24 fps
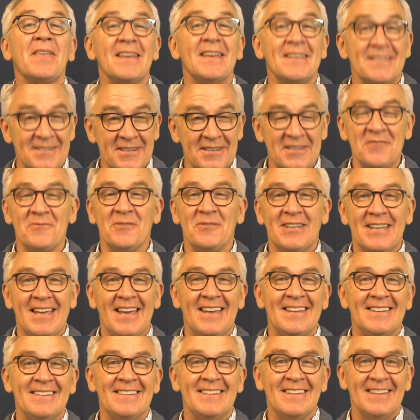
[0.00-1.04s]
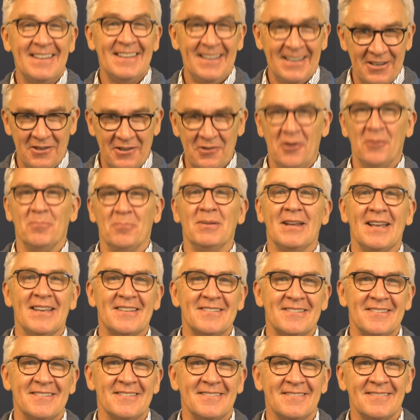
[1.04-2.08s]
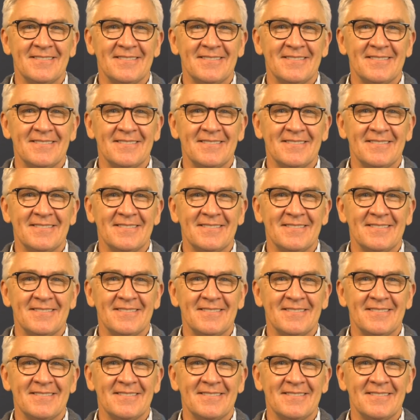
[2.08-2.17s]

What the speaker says: See you again, and God bless.